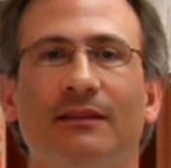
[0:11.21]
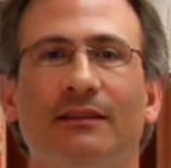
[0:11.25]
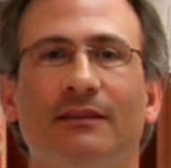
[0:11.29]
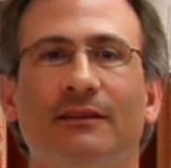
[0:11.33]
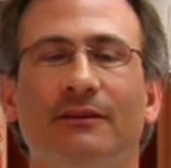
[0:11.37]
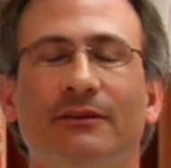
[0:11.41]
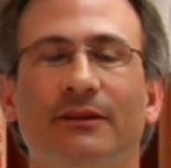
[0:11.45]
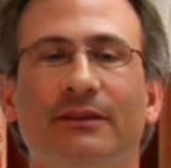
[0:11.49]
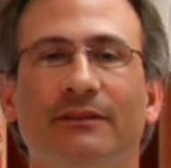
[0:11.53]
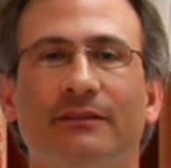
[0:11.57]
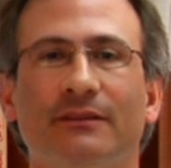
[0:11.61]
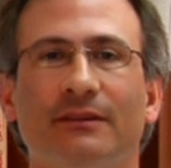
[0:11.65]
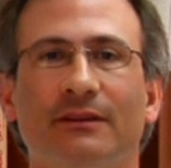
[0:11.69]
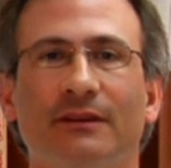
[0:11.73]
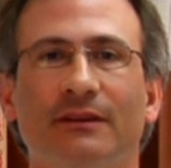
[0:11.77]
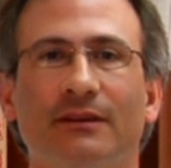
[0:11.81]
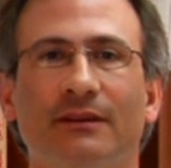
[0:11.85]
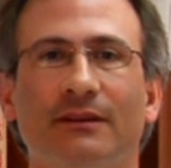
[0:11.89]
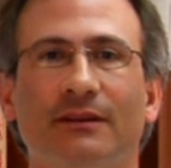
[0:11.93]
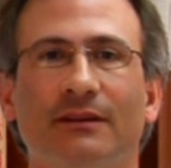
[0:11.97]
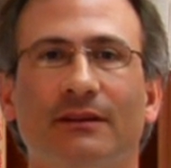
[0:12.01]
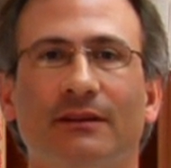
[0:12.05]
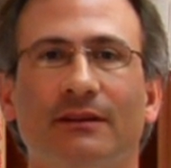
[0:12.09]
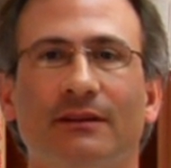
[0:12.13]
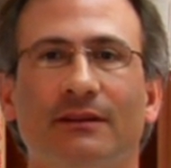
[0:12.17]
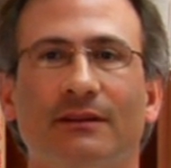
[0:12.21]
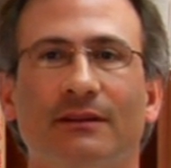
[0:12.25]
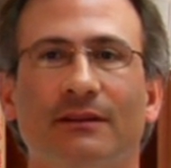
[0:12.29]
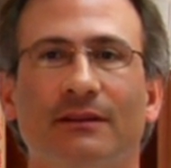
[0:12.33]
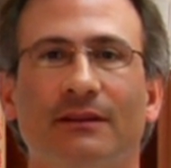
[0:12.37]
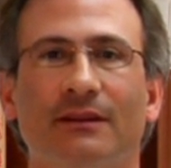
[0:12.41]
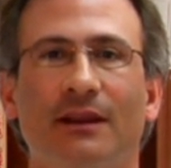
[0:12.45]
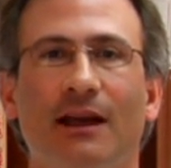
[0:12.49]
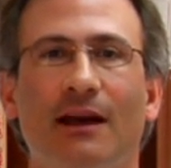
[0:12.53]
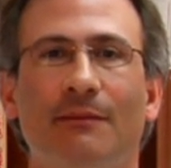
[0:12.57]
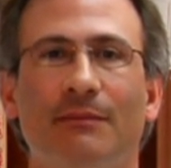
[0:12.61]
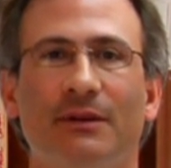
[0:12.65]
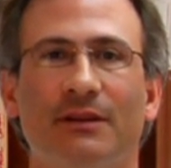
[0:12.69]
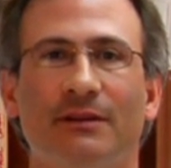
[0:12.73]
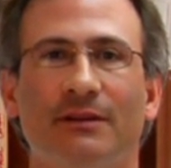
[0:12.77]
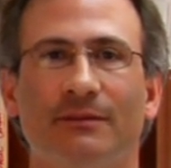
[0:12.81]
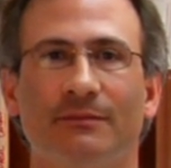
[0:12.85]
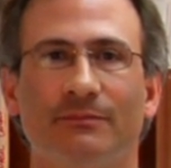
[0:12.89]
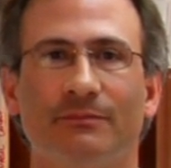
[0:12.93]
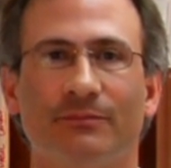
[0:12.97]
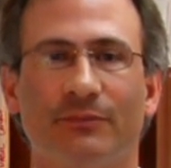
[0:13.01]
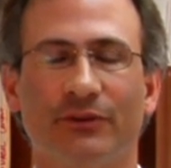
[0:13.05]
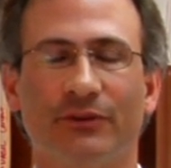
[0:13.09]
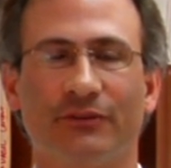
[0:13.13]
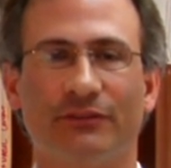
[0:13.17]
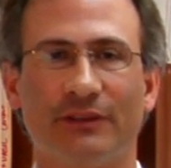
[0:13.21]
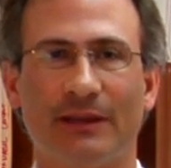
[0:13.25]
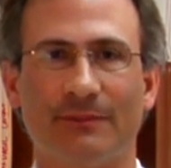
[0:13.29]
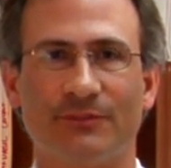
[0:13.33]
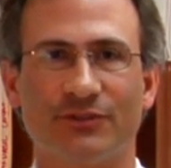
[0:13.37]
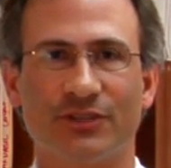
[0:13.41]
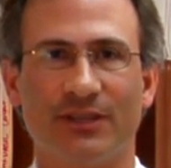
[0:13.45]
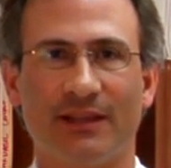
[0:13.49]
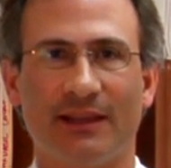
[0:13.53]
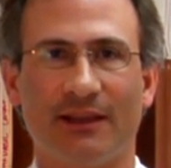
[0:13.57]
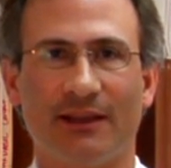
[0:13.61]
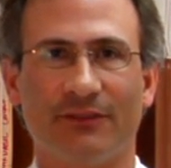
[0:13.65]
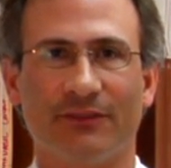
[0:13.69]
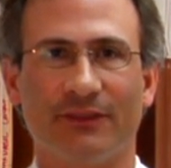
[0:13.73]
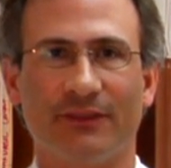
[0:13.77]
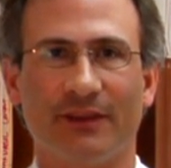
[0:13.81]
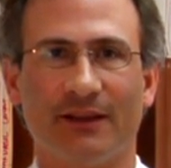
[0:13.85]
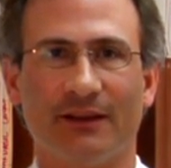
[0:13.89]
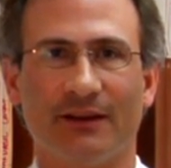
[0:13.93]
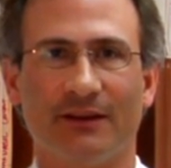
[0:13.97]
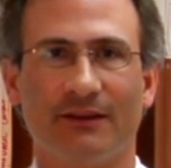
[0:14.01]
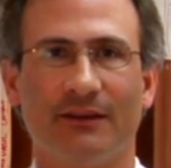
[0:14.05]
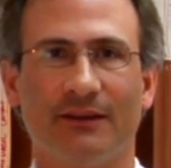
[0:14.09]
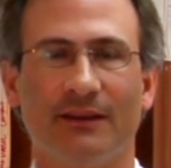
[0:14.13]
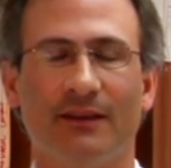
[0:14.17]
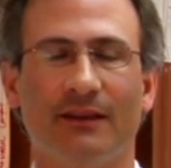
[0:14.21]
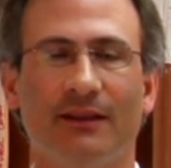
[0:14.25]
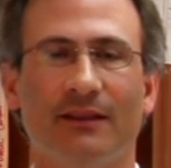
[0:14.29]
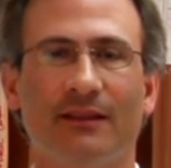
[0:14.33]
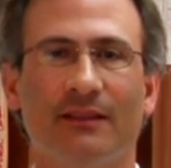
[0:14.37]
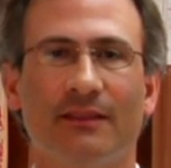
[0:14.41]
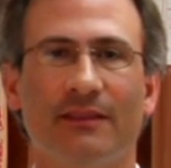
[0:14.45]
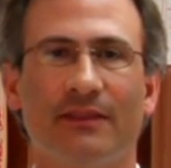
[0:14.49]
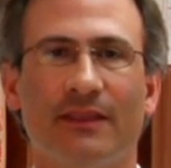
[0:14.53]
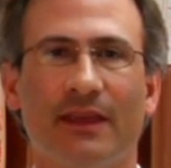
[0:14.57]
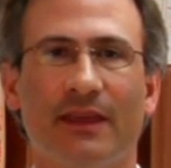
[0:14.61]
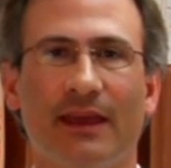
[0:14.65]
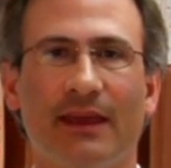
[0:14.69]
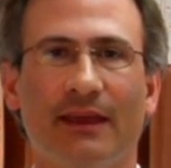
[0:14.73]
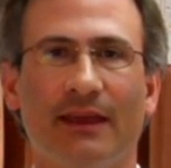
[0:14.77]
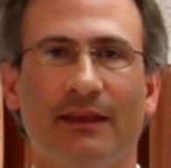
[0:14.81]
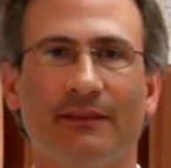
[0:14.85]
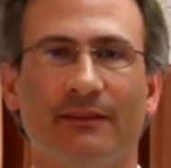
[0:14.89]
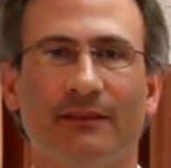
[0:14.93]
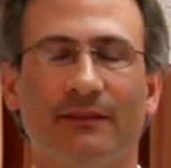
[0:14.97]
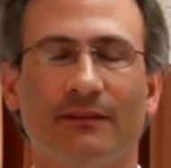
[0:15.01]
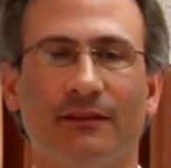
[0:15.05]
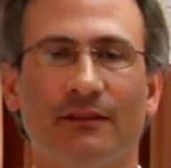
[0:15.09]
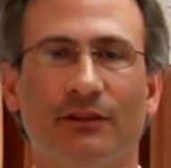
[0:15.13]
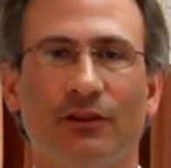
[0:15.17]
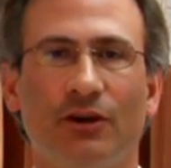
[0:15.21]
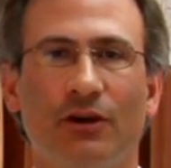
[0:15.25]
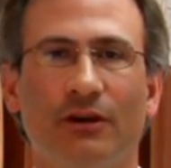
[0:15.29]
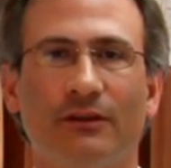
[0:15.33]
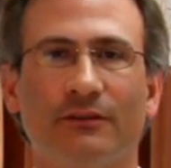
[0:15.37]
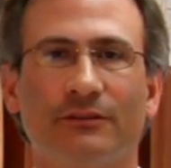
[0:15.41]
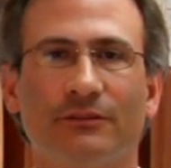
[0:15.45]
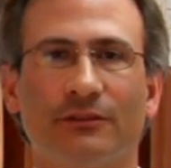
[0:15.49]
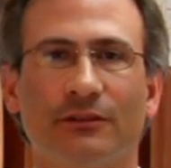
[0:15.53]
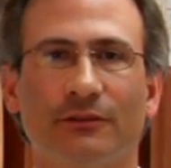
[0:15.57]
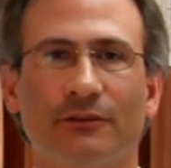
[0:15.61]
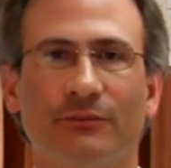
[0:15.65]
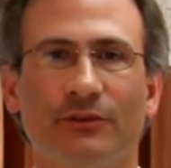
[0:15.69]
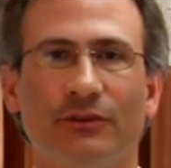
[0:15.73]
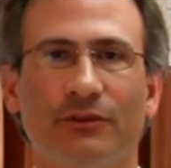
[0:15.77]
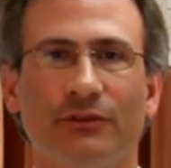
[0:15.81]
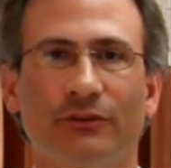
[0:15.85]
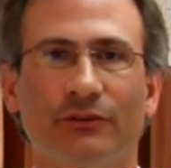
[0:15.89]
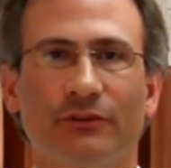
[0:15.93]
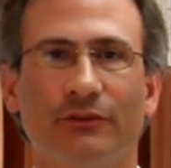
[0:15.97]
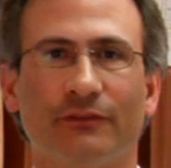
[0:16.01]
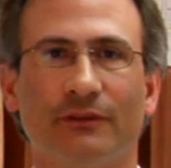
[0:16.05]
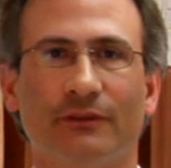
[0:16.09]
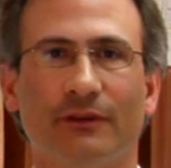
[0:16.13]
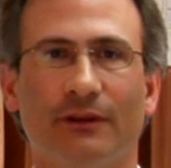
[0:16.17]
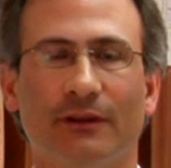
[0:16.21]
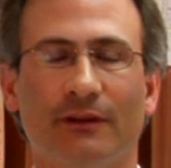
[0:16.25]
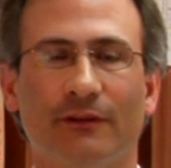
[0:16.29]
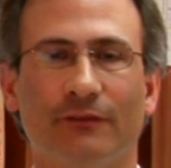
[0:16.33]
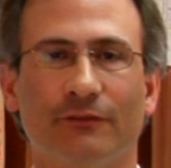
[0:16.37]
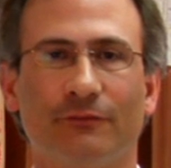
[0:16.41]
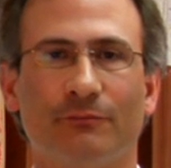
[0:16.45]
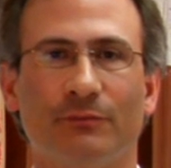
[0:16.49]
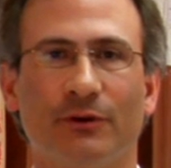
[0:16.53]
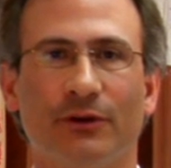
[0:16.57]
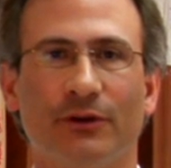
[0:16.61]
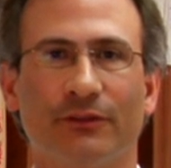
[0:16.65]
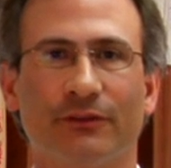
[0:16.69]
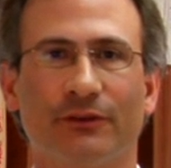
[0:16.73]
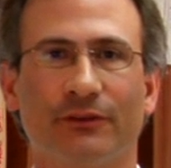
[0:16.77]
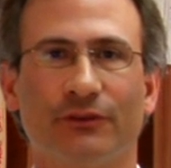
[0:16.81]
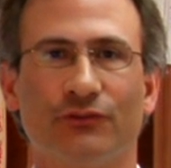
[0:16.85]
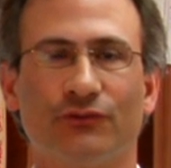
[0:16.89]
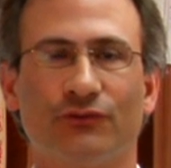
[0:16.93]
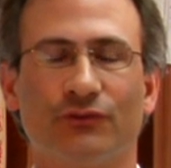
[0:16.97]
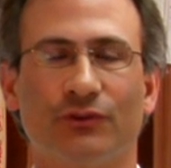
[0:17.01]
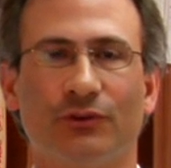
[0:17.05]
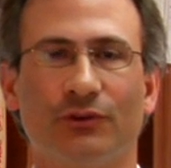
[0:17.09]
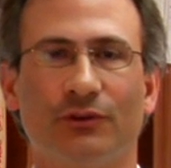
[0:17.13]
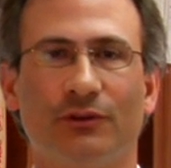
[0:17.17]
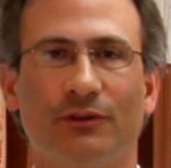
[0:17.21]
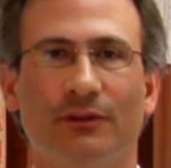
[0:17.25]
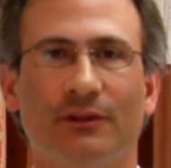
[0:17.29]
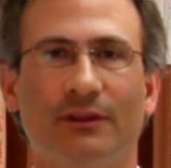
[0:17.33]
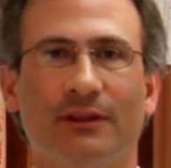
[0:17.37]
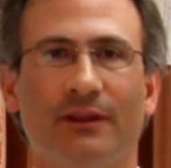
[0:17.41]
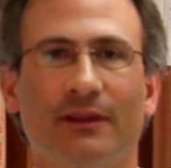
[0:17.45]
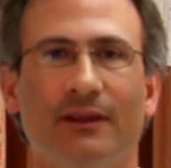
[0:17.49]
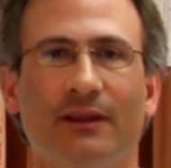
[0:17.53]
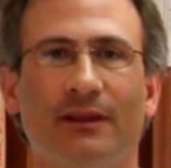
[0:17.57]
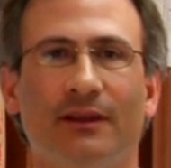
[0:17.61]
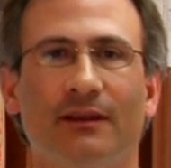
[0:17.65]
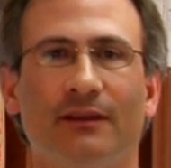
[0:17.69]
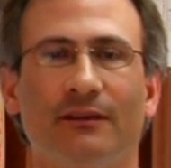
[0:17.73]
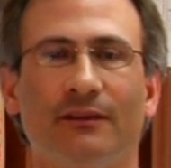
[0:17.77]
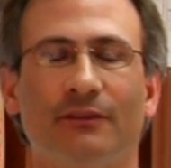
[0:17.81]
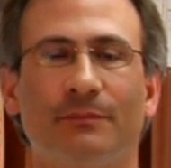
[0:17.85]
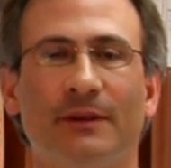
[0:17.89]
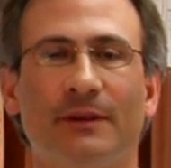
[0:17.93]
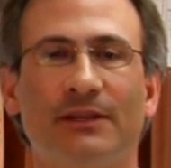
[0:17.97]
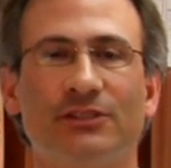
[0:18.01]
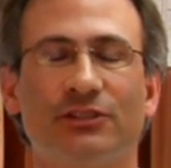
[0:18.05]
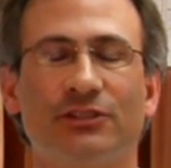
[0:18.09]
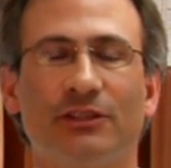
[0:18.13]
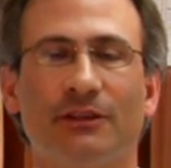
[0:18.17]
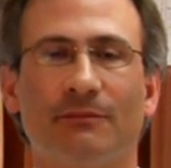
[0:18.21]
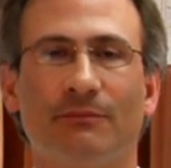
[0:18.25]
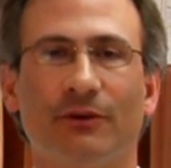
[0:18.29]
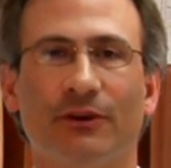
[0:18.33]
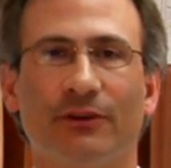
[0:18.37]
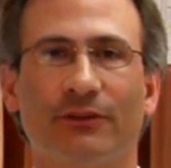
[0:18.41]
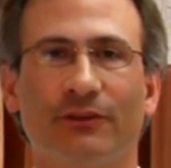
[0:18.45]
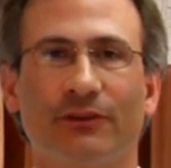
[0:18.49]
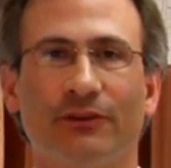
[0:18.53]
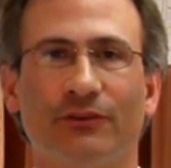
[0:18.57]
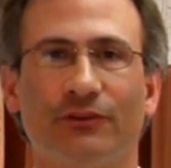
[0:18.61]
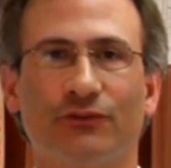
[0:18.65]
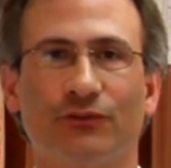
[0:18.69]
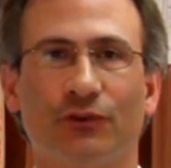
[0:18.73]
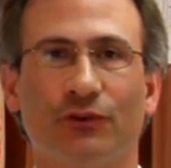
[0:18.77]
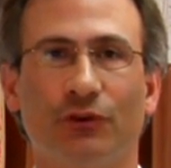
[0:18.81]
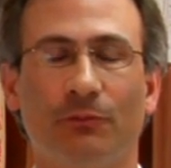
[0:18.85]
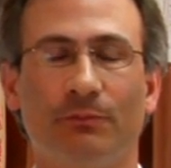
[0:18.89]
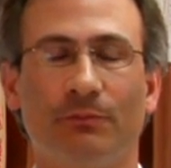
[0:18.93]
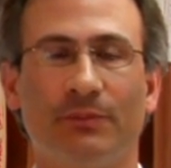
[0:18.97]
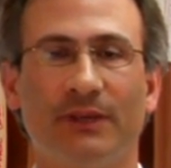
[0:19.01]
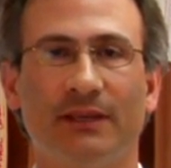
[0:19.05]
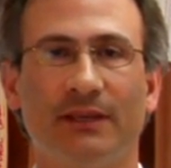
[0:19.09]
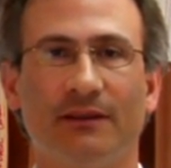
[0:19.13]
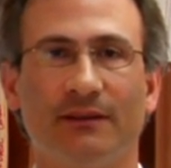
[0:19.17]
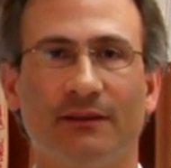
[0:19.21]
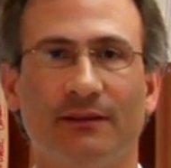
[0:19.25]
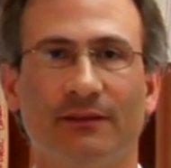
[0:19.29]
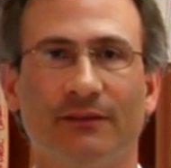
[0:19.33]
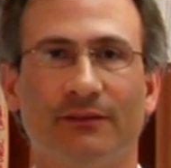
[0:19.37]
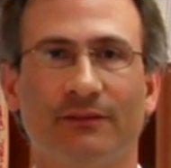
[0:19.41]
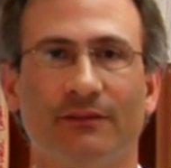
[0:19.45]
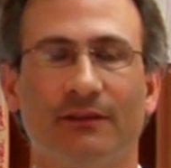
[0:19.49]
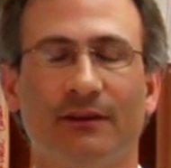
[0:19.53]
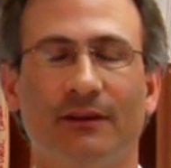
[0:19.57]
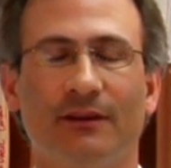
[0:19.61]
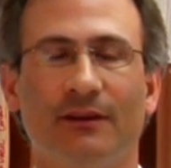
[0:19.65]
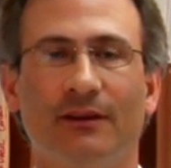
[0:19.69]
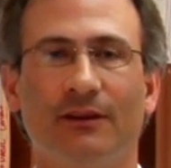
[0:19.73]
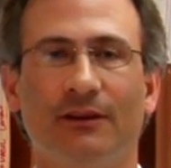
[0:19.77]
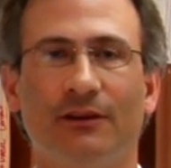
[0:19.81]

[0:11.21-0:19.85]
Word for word: There is a common perception out there that the long-term use of birth control, especially birth control pills,